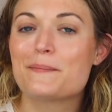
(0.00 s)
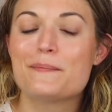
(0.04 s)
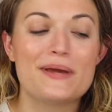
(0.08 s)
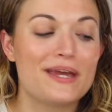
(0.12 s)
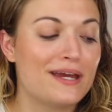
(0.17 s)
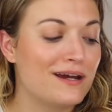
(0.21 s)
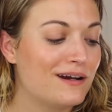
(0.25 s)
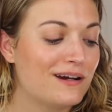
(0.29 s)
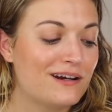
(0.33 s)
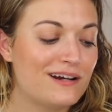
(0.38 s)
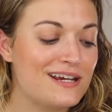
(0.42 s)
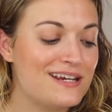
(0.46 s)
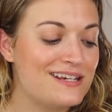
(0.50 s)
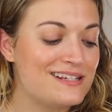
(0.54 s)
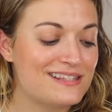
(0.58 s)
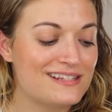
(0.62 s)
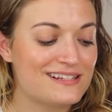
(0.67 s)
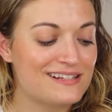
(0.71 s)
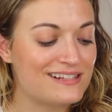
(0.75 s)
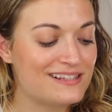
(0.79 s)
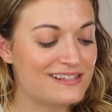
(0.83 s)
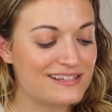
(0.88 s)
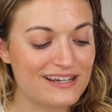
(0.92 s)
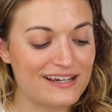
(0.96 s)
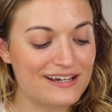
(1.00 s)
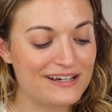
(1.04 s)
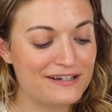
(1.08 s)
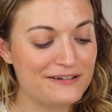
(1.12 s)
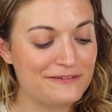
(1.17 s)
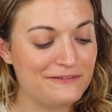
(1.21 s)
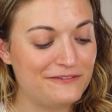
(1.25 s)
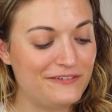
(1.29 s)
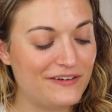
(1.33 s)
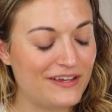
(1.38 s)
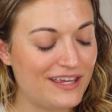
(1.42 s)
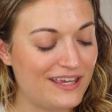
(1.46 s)
berries and
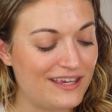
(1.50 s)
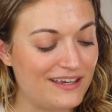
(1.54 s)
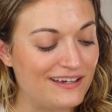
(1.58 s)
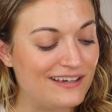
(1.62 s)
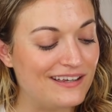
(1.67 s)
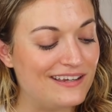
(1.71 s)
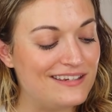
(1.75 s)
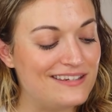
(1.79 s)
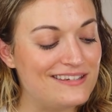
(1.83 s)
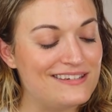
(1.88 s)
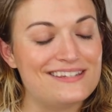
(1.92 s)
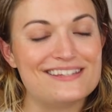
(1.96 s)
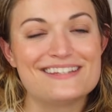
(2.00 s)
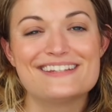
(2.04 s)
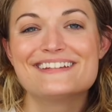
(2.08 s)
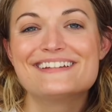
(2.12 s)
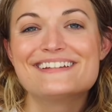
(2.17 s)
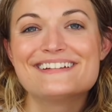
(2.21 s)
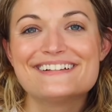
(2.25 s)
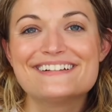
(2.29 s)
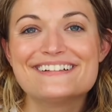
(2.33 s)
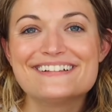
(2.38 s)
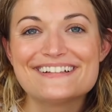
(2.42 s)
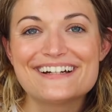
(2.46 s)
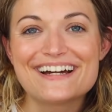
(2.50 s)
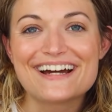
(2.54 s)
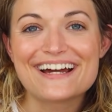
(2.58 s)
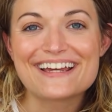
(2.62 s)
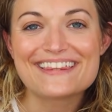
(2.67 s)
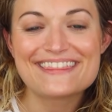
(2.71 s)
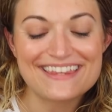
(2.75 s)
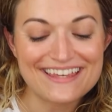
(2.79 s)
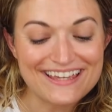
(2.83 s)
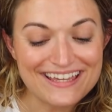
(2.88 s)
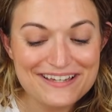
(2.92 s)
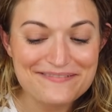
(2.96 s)
stuff, and
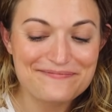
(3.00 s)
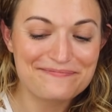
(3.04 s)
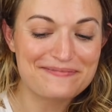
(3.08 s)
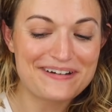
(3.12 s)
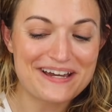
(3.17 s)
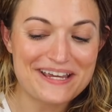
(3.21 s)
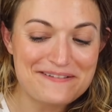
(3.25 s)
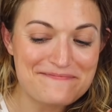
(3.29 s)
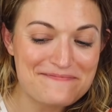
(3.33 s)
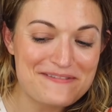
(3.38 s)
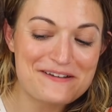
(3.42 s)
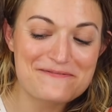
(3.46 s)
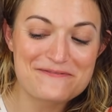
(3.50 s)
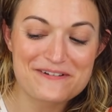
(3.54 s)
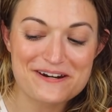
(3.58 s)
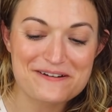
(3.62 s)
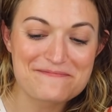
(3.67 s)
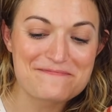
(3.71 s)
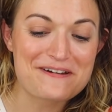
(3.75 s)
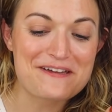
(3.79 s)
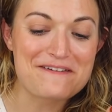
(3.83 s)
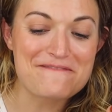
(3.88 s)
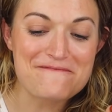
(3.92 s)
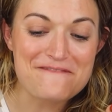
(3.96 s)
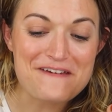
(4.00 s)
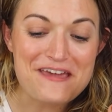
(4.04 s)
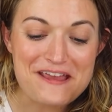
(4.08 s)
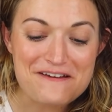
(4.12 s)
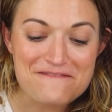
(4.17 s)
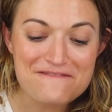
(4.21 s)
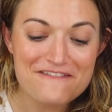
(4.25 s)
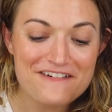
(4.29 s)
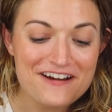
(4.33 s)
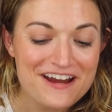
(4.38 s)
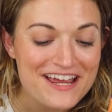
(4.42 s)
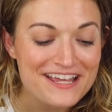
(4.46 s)
I think it might be one of my
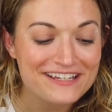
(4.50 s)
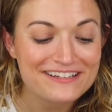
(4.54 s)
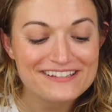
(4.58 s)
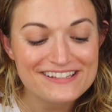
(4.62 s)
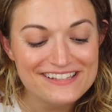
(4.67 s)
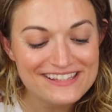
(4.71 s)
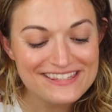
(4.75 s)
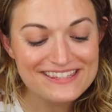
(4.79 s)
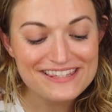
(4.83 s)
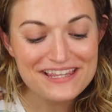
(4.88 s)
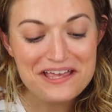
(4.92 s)
favorites.